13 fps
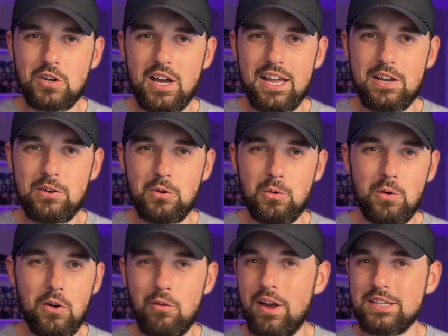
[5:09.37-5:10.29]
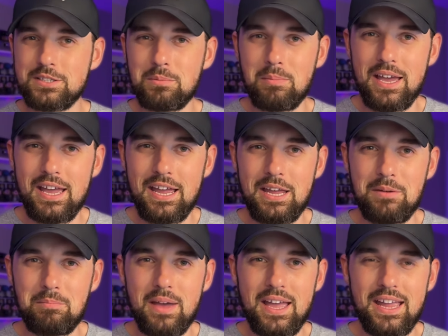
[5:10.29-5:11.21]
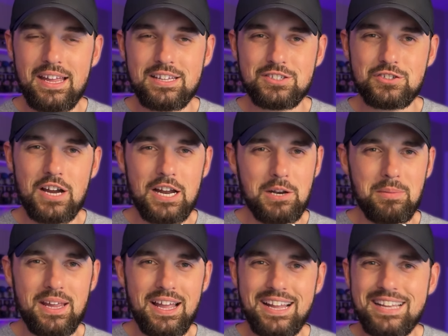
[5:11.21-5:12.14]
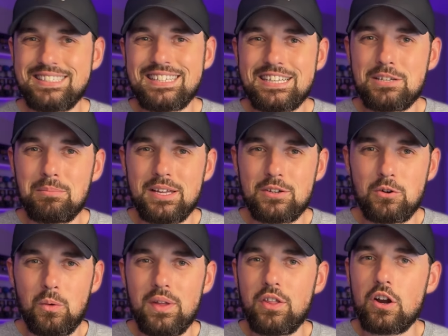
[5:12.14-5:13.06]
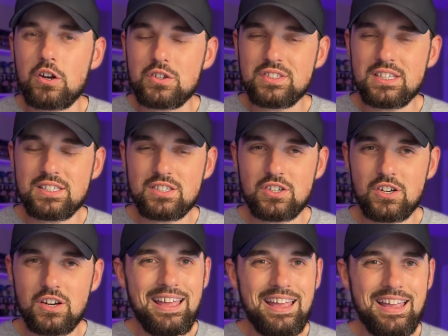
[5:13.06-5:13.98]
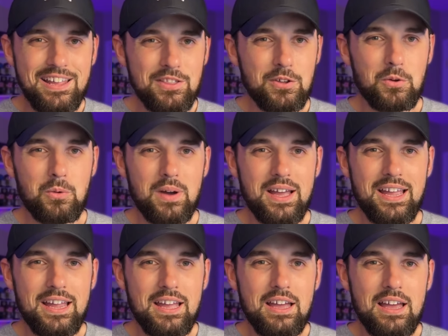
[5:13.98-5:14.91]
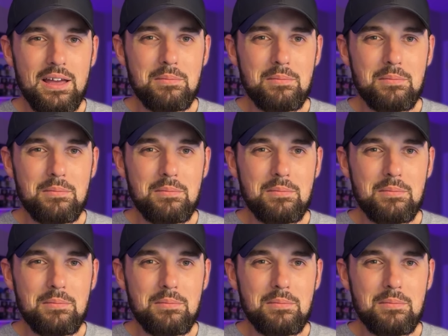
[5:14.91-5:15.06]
trying to arrest Mae. Mae is trying to be, I guess, sentimental with her sister. E either way,